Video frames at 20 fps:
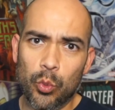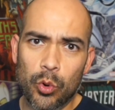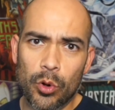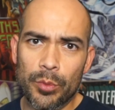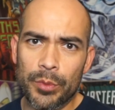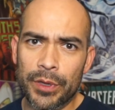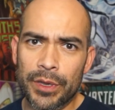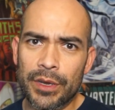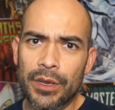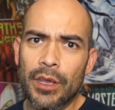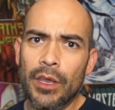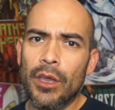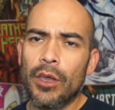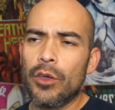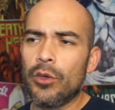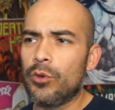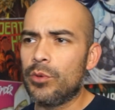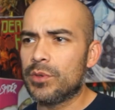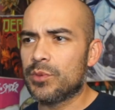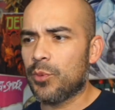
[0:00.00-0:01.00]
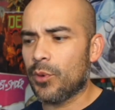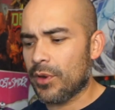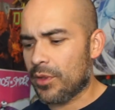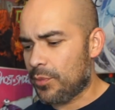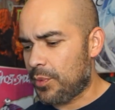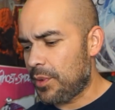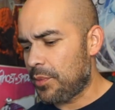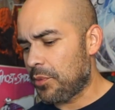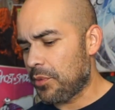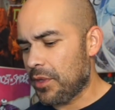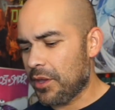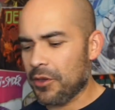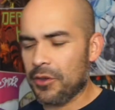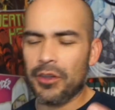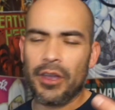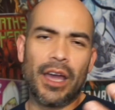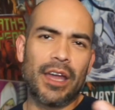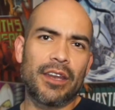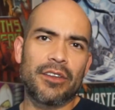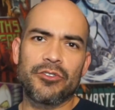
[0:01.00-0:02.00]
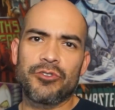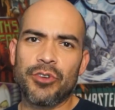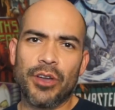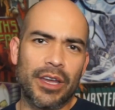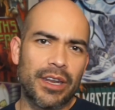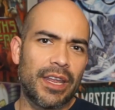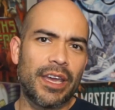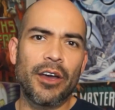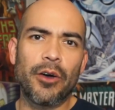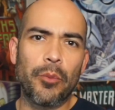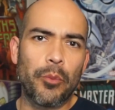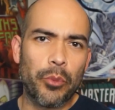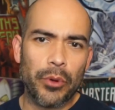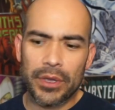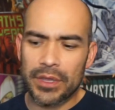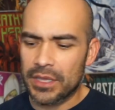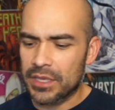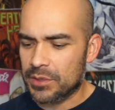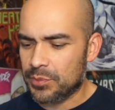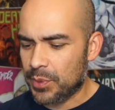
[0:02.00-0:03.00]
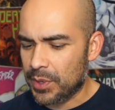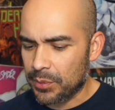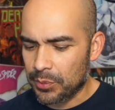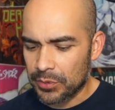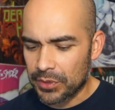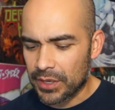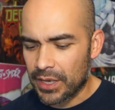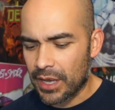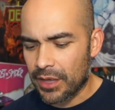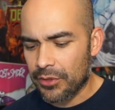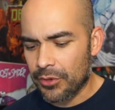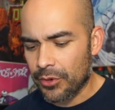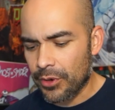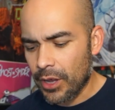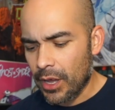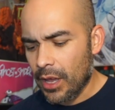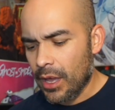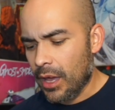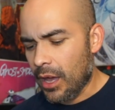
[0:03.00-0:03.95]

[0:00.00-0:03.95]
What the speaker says: Woman, who is one of the people there kind of trying to help bring these people together.